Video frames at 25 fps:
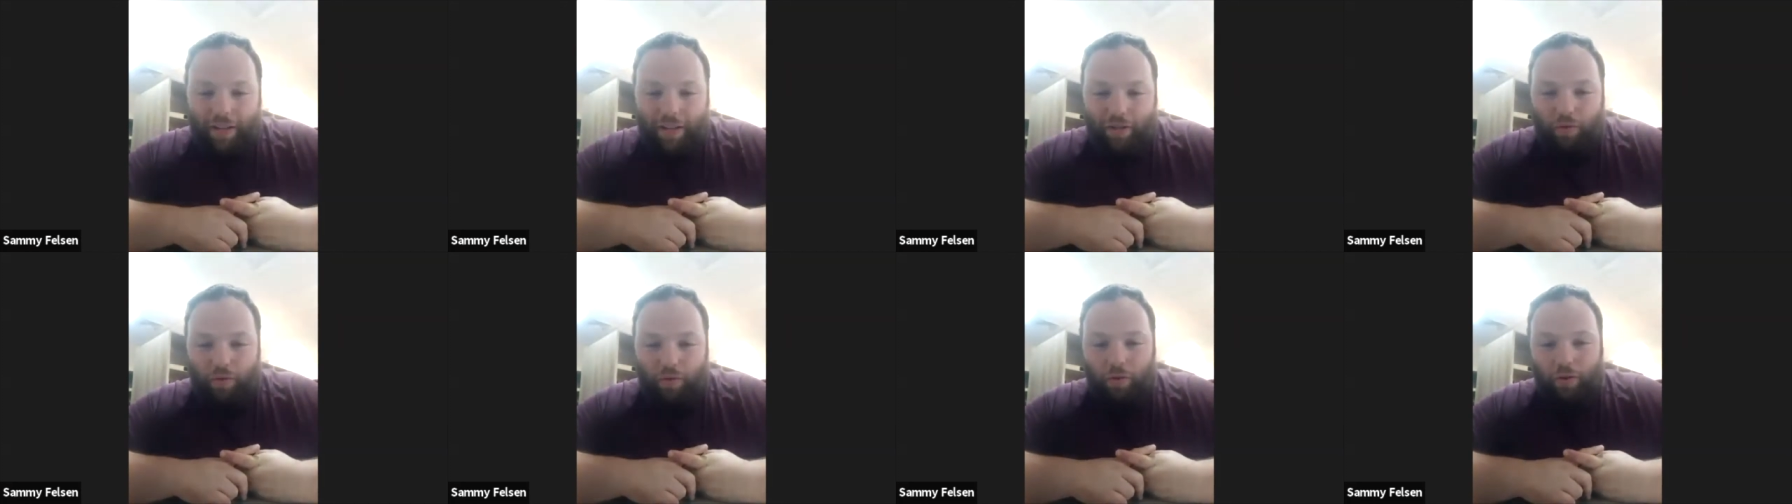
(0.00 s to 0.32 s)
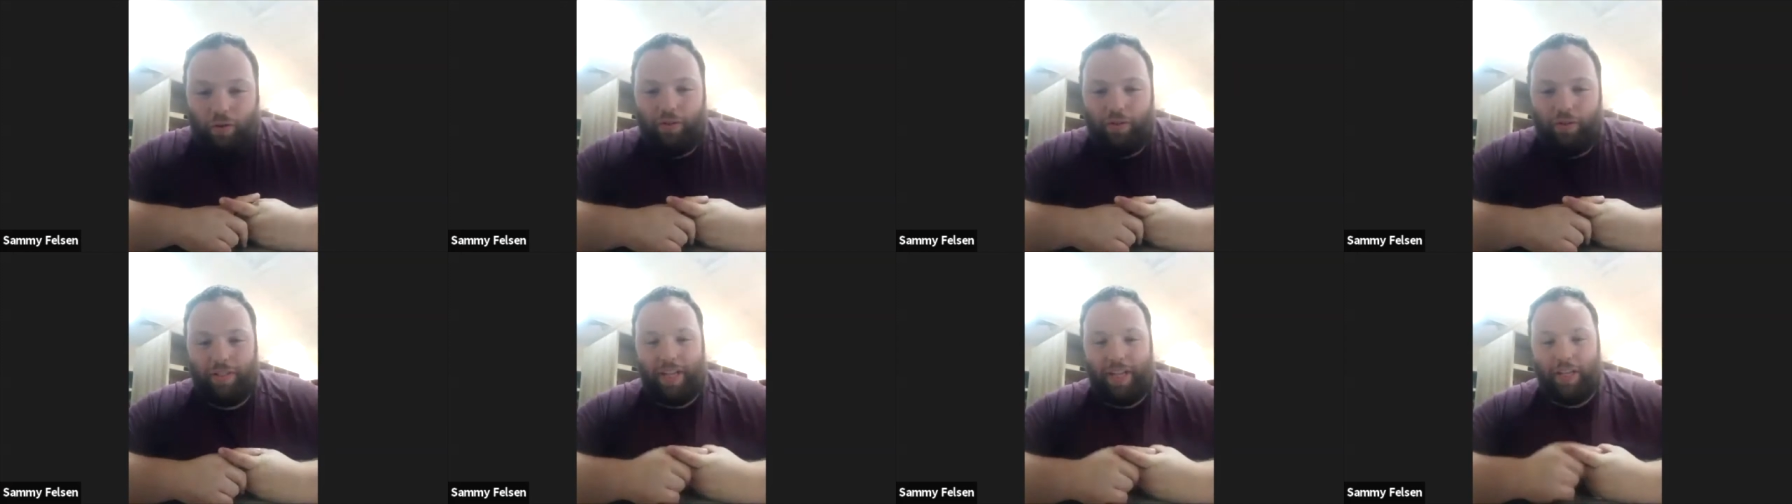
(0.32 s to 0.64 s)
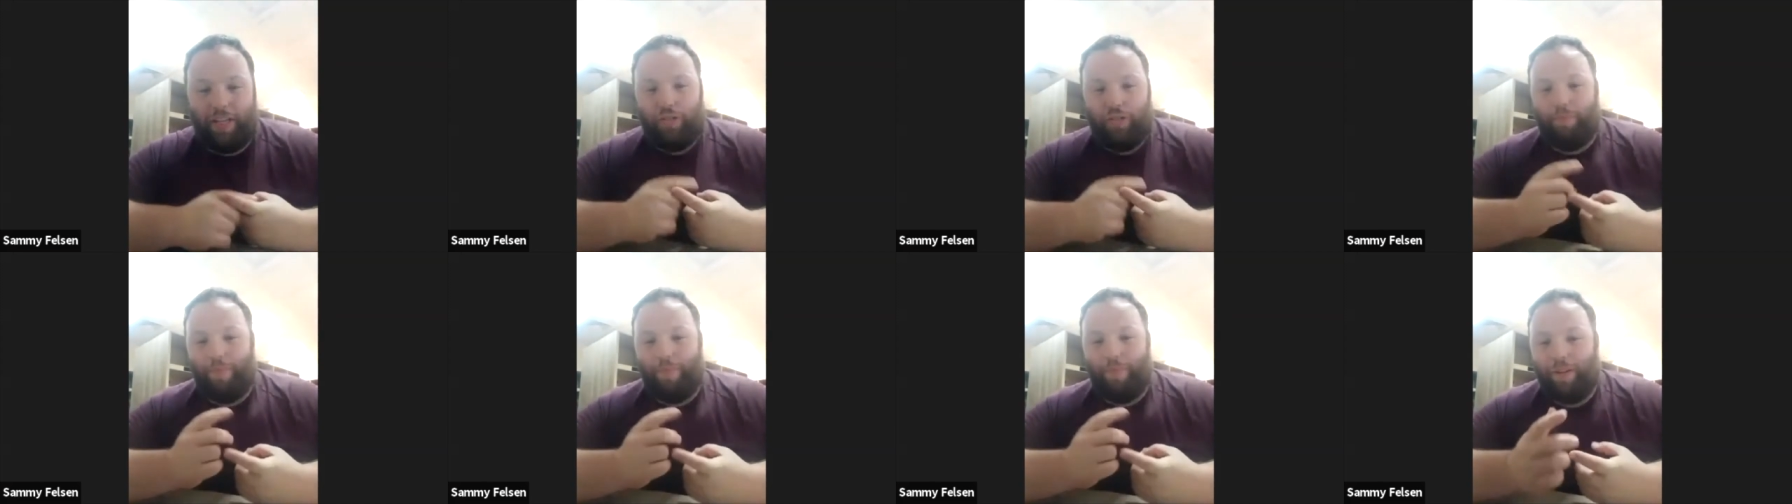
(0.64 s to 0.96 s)
school
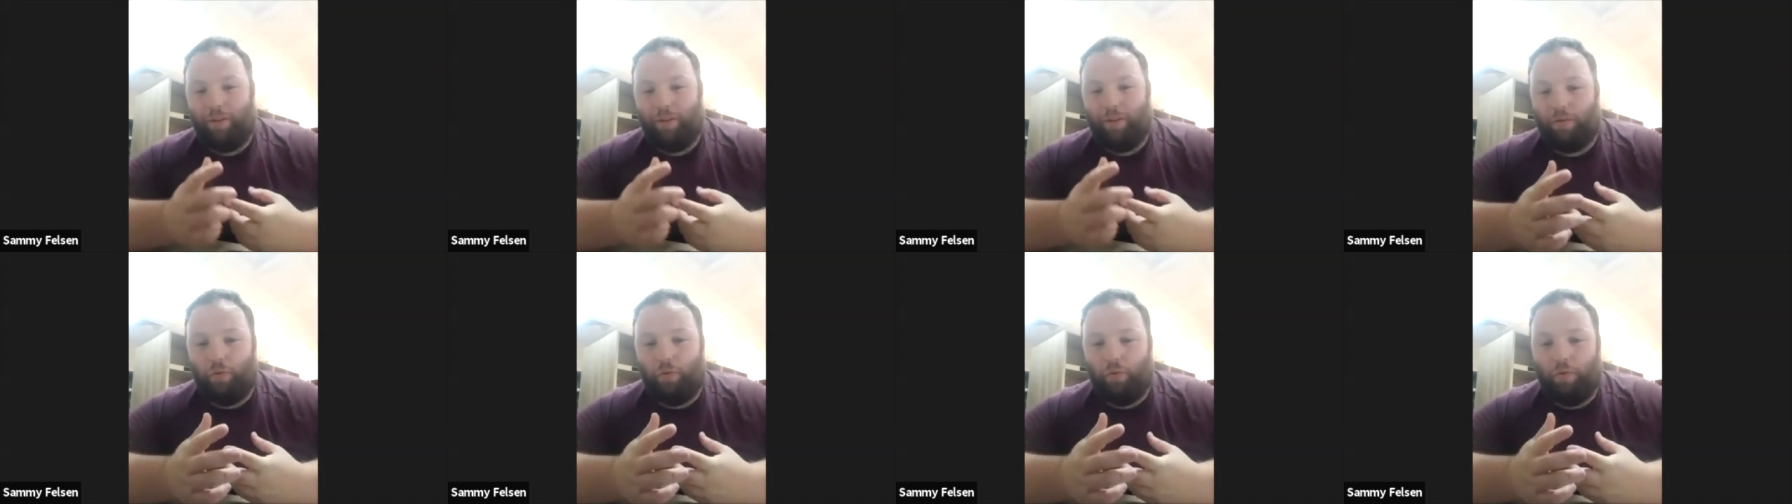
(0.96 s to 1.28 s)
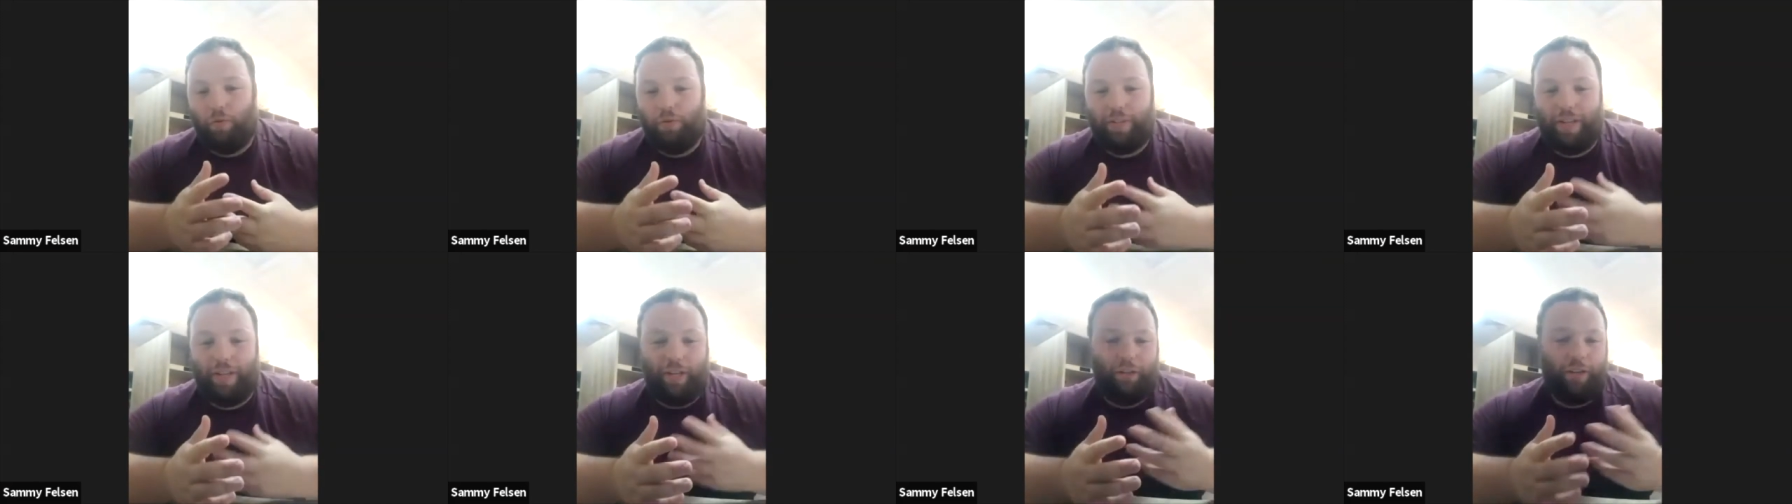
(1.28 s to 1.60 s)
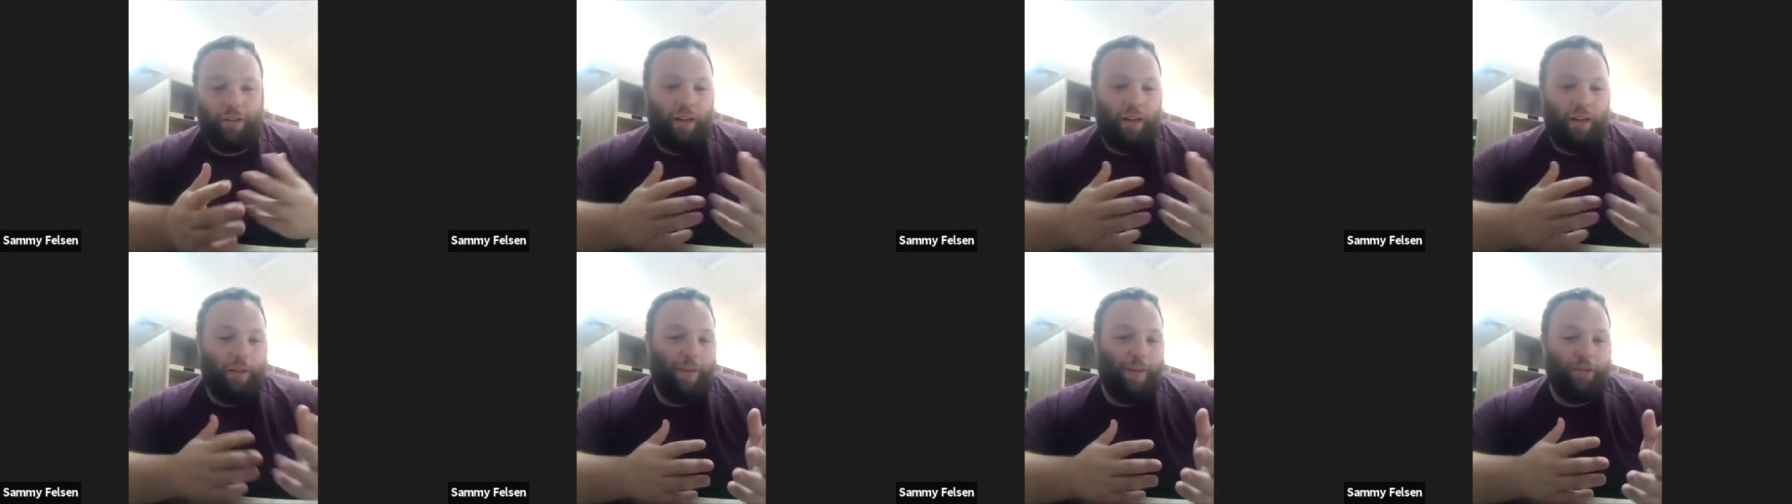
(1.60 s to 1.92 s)
slash middle school slash
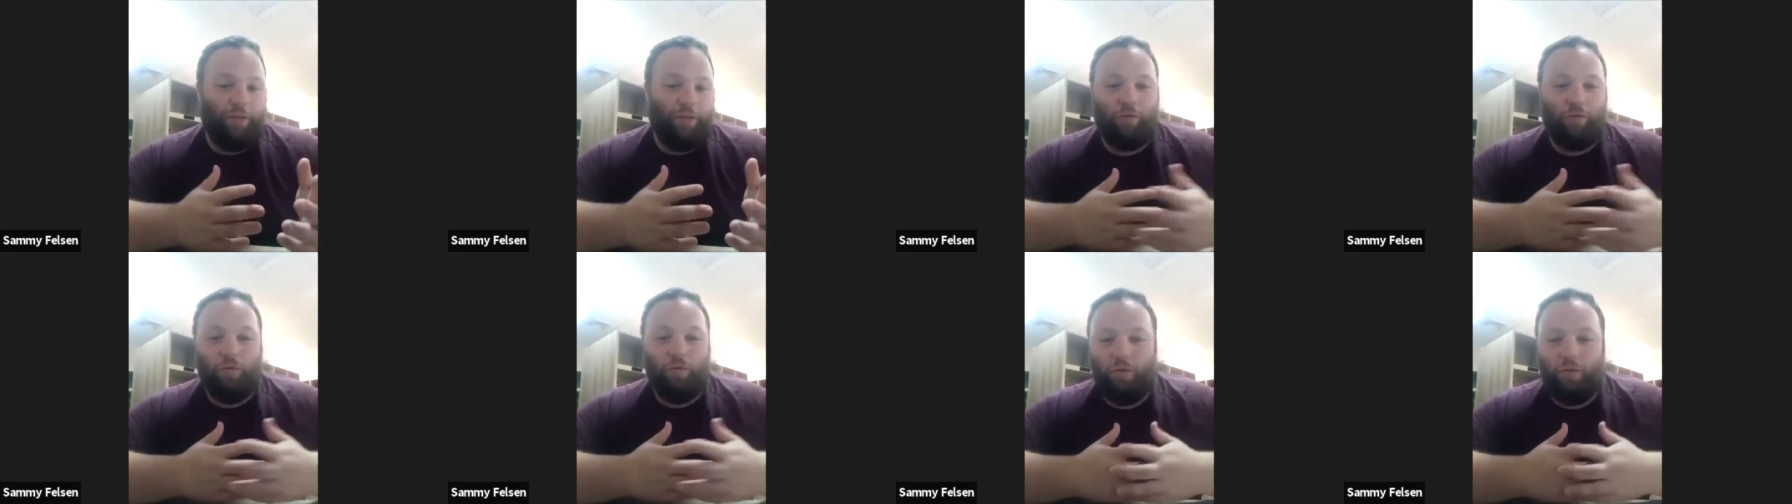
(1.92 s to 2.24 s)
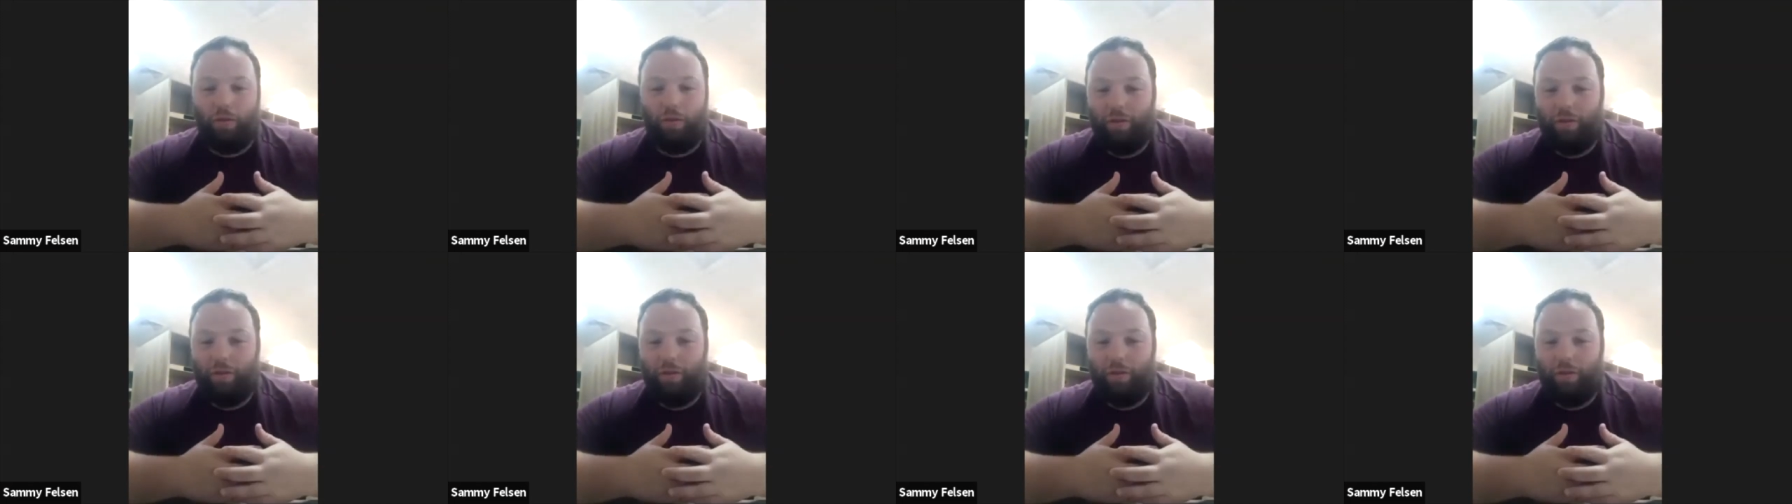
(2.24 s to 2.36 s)
elementary school,